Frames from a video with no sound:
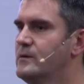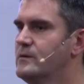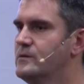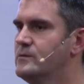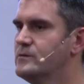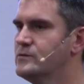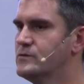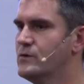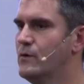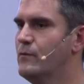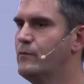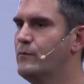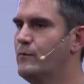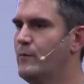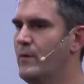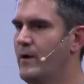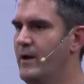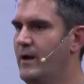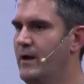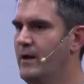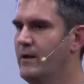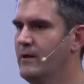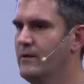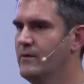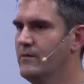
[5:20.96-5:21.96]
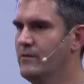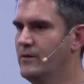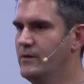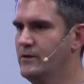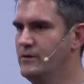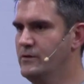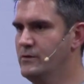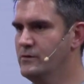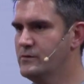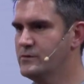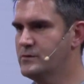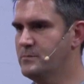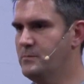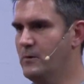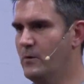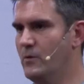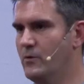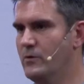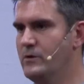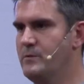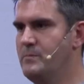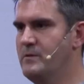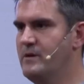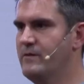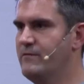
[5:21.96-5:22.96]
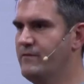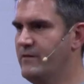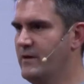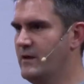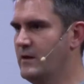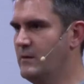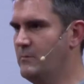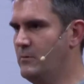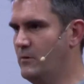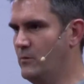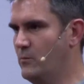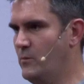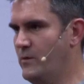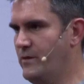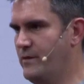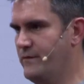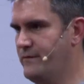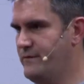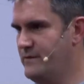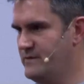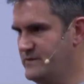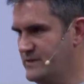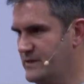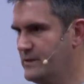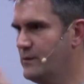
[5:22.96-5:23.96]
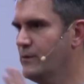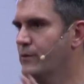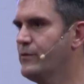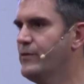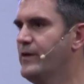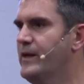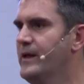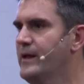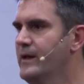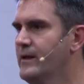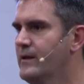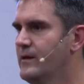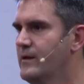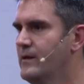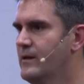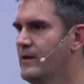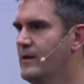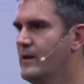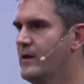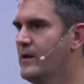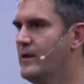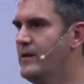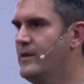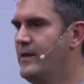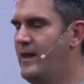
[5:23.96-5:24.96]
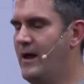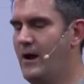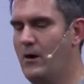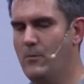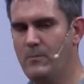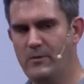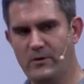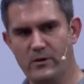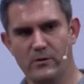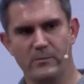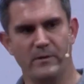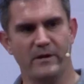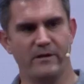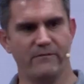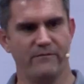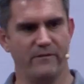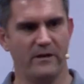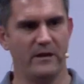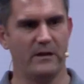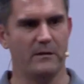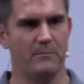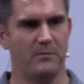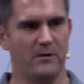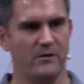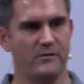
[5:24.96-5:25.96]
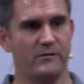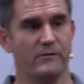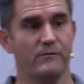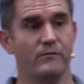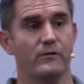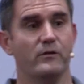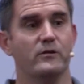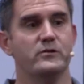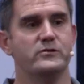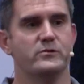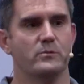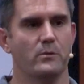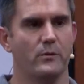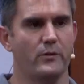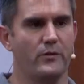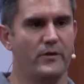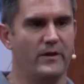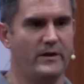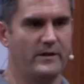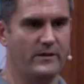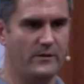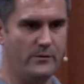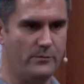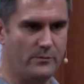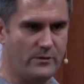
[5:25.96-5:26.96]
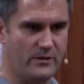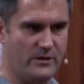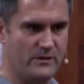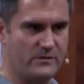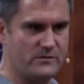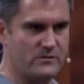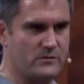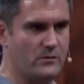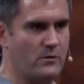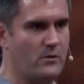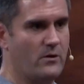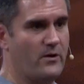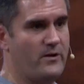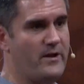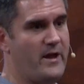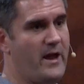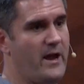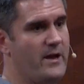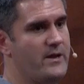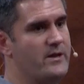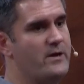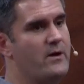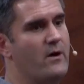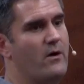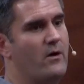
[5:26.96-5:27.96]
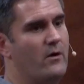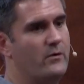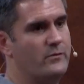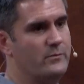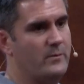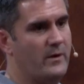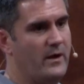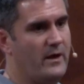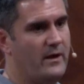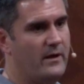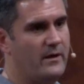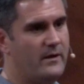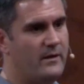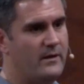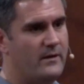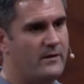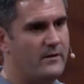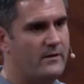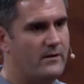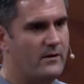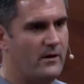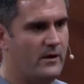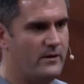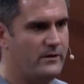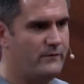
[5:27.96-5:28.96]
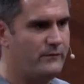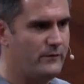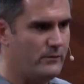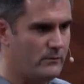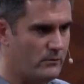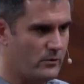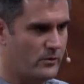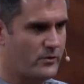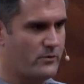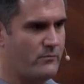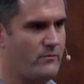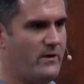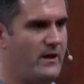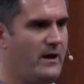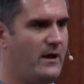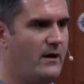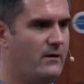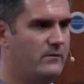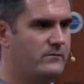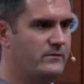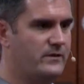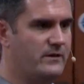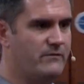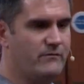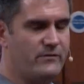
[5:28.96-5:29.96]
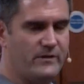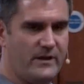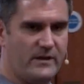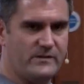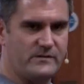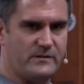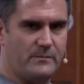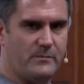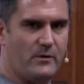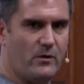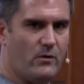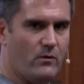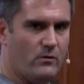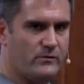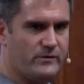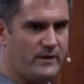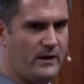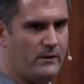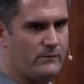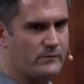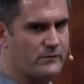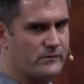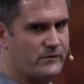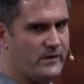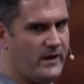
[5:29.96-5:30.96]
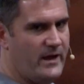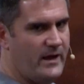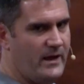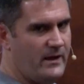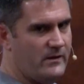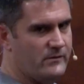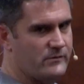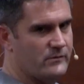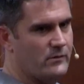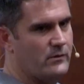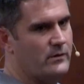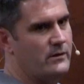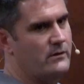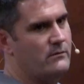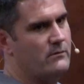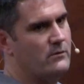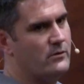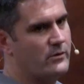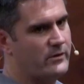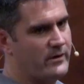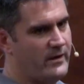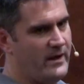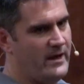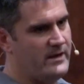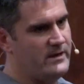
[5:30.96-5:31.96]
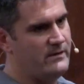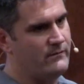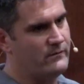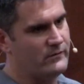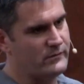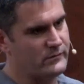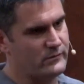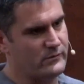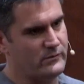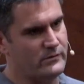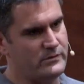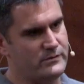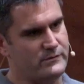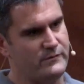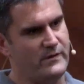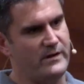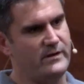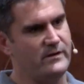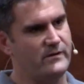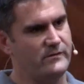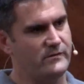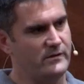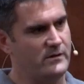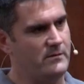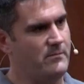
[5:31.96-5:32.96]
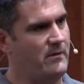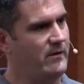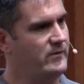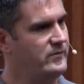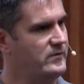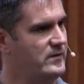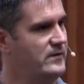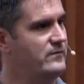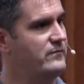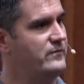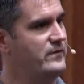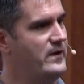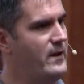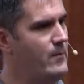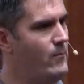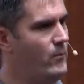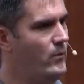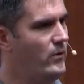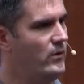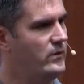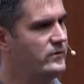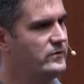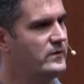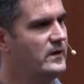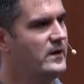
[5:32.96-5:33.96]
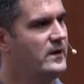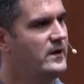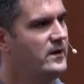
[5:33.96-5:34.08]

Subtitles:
software that used to only be available with a physical thing, now becoming available as a virtual thing that you can install on any hardware. And if you look around, even the exhibit hall downstairs, or you look at any of the storage vendors that you might see at VMworld,